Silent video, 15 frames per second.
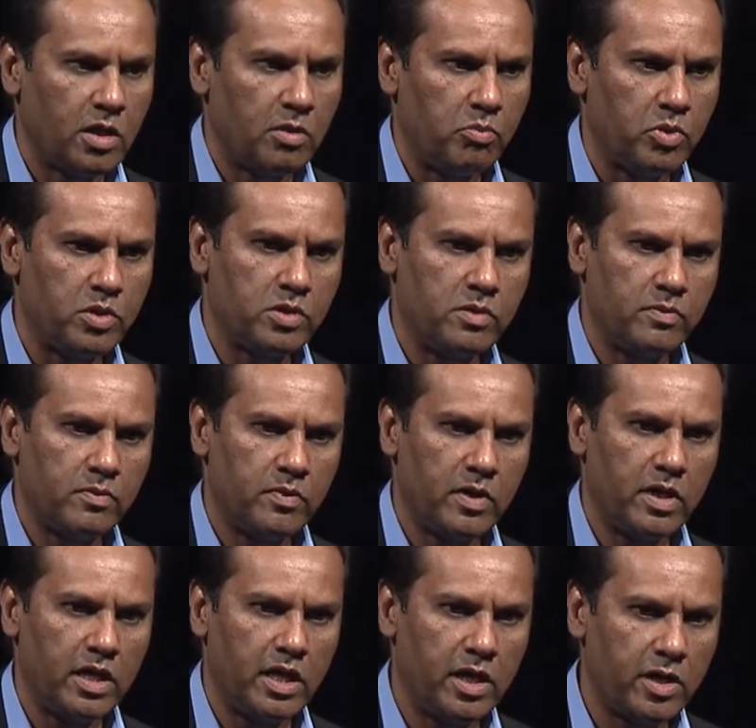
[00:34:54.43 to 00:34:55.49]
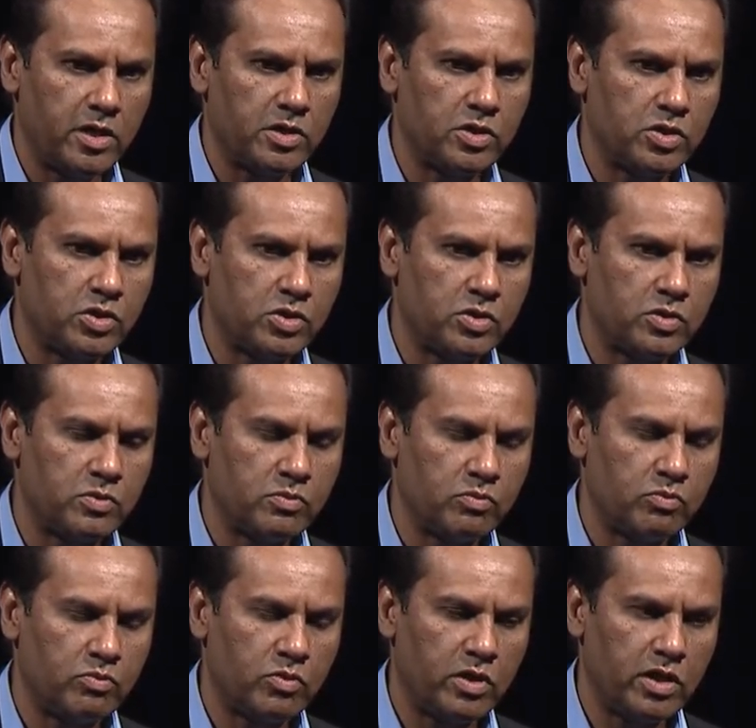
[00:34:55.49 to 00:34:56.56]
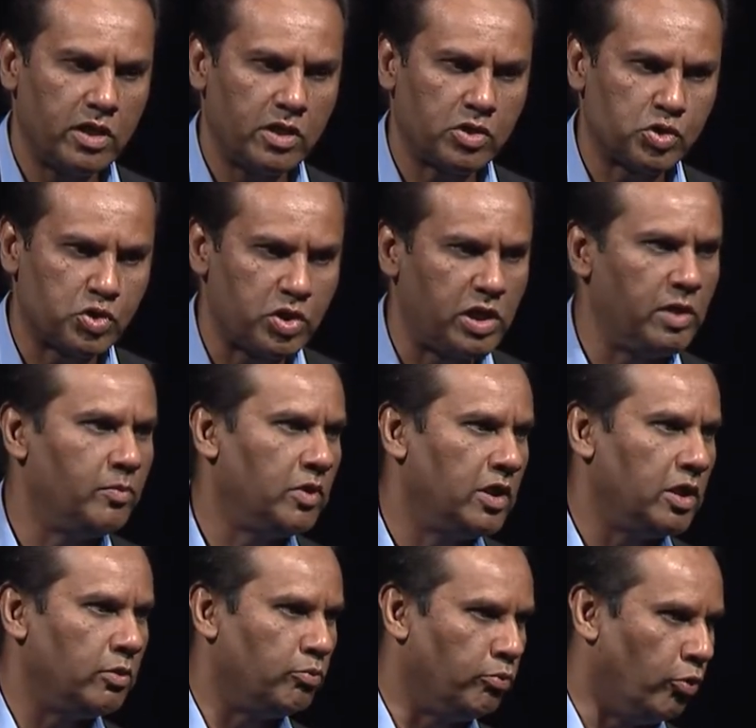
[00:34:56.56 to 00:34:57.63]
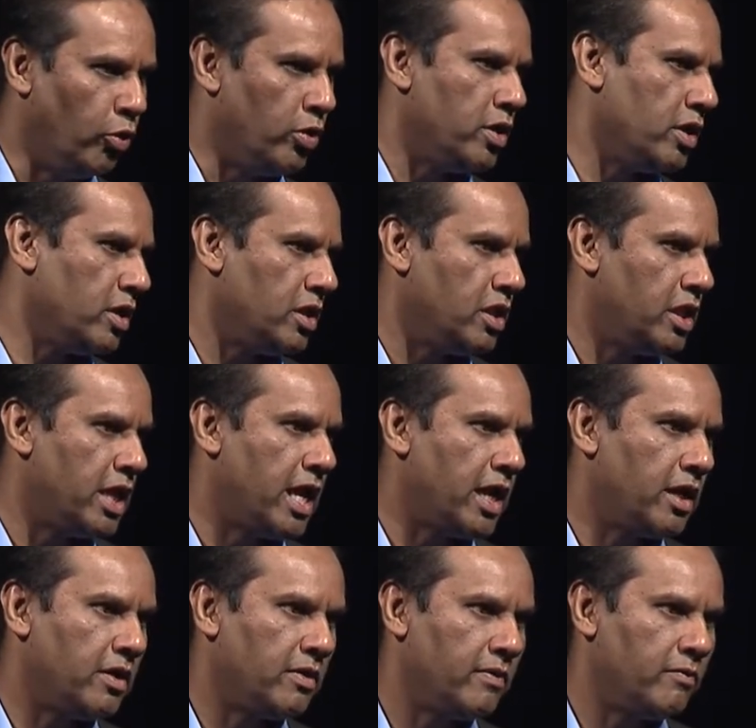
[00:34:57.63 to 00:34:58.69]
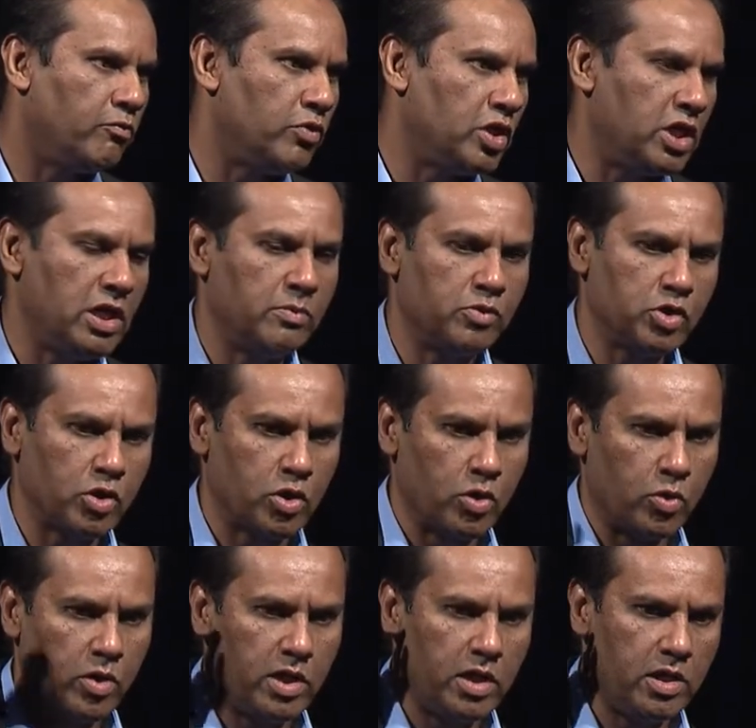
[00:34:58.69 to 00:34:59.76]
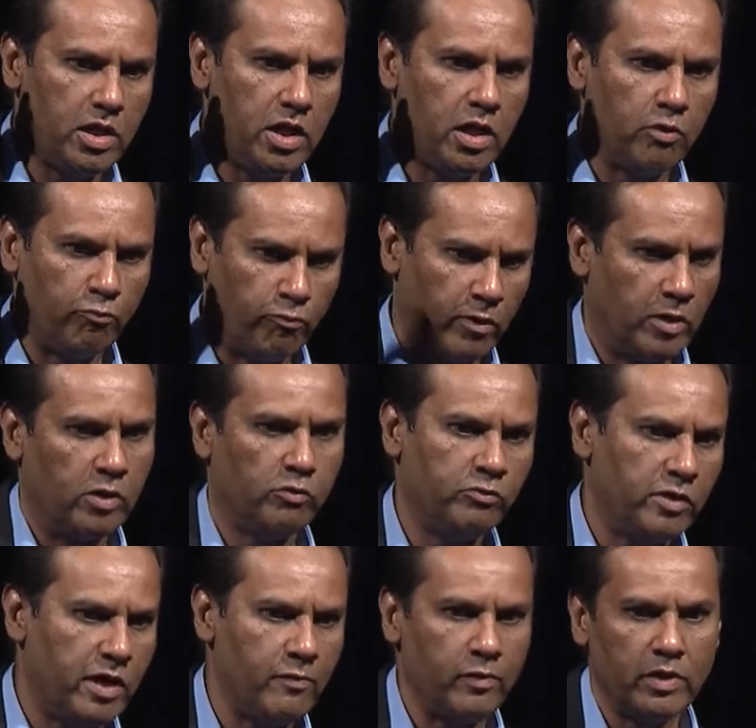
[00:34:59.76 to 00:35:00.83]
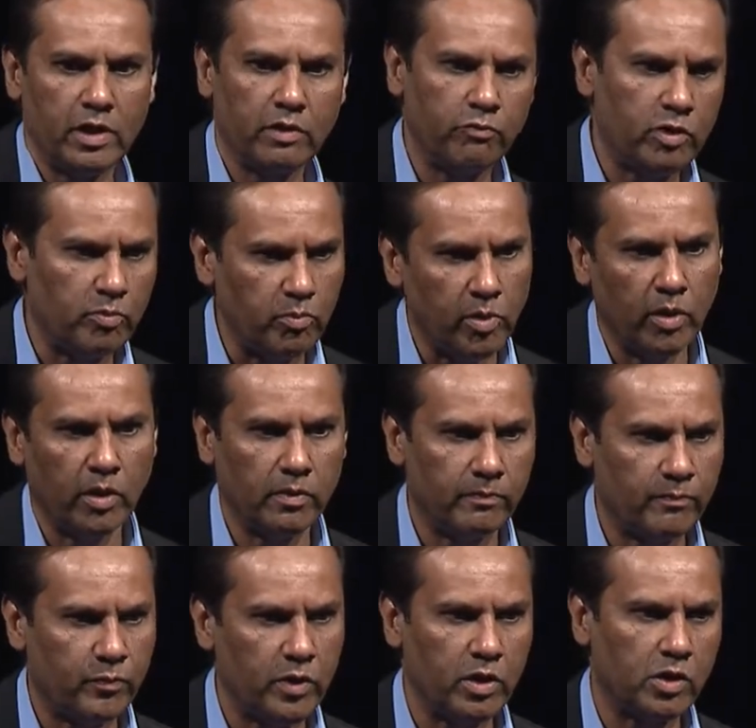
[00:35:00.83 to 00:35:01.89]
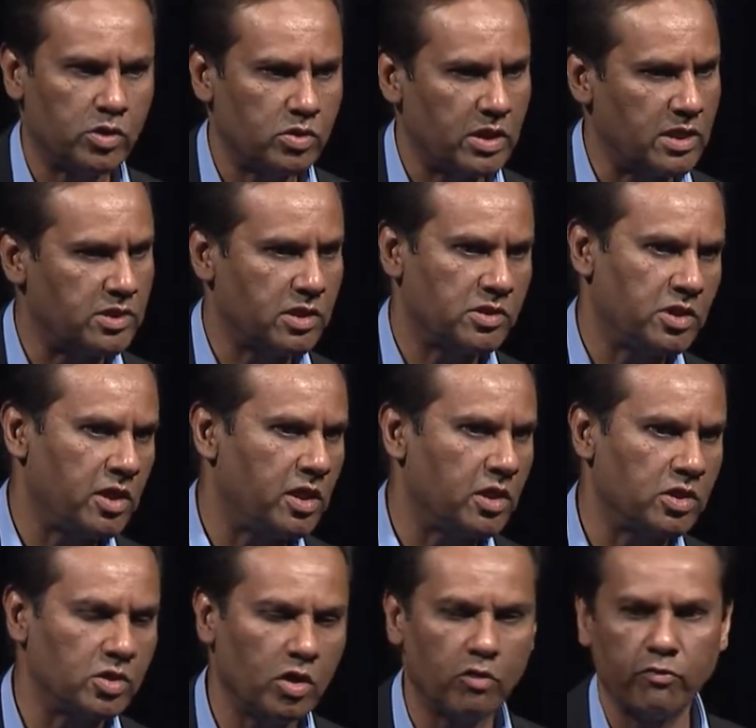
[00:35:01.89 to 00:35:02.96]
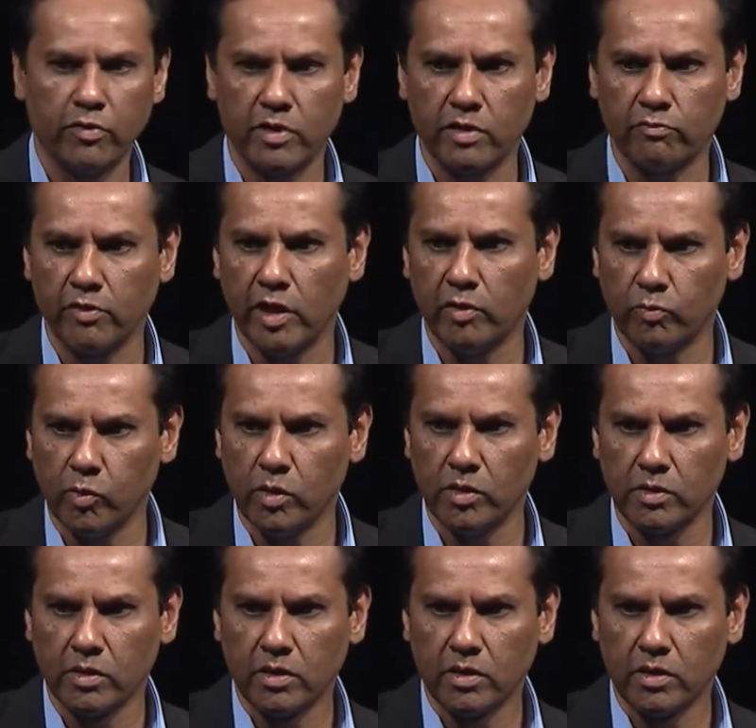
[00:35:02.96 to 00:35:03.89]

But it is extremely important that we keep security in front of everything we build. As I said, in the software-defined world,